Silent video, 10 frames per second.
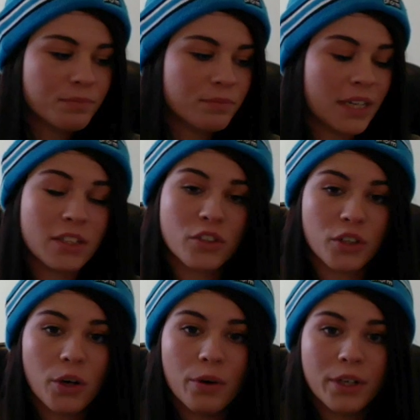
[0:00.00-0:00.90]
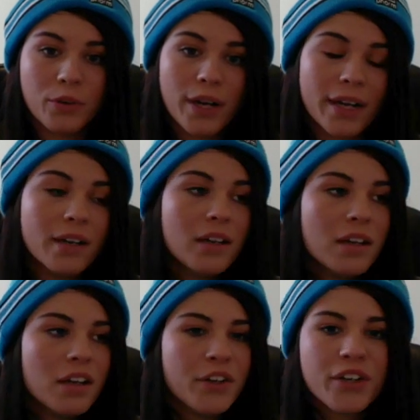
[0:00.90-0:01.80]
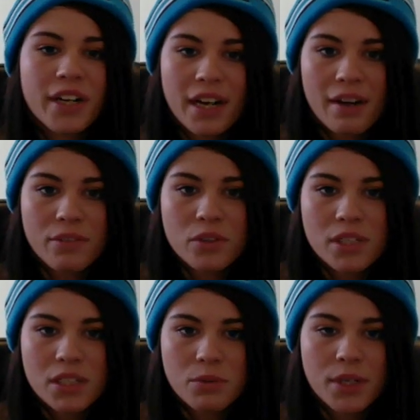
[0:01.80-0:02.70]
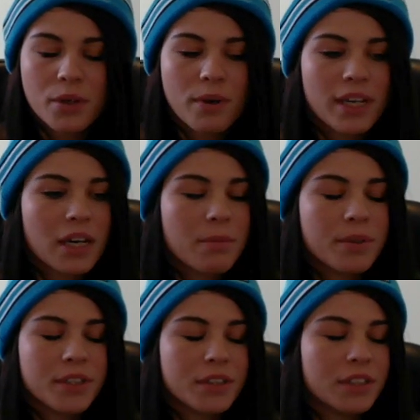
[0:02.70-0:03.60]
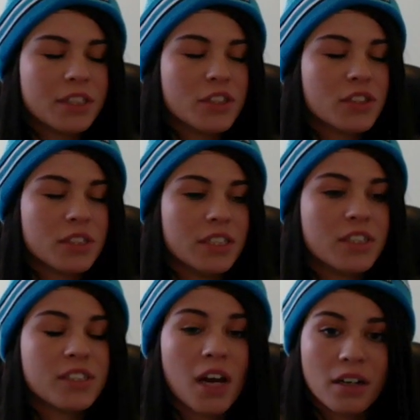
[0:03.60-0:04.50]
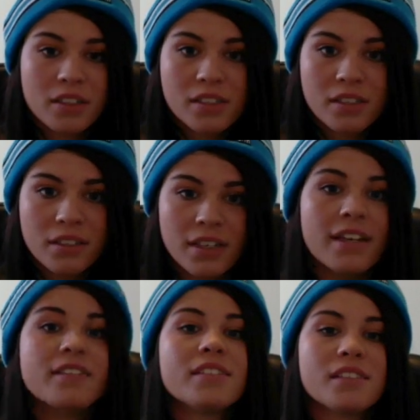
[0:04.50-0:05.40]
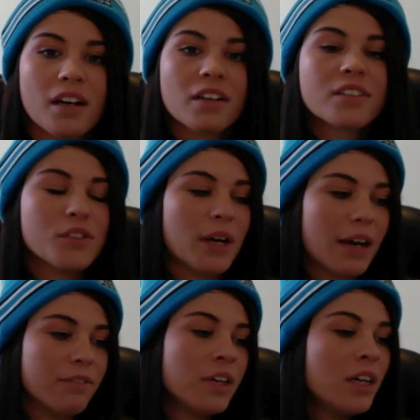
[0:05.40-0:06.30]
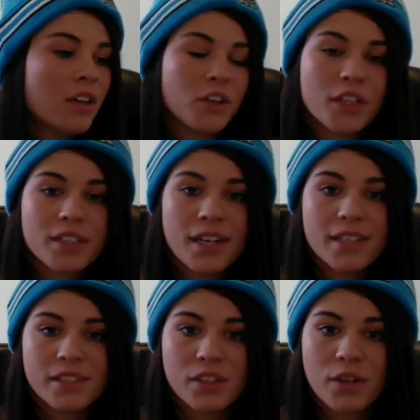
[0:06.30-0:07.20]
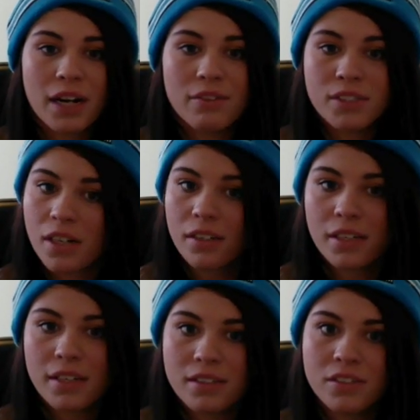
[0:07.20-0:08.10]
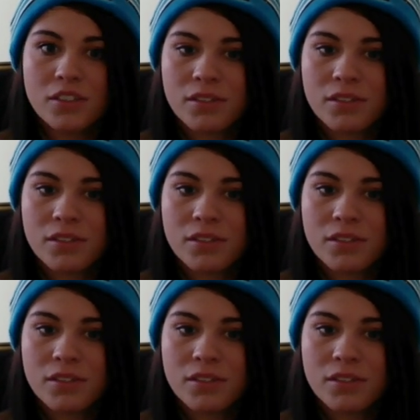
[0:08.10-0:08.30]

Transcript: things are going great. You're going to have those days where you wake up and it sucks. It sucks. You have good days and you have suck days.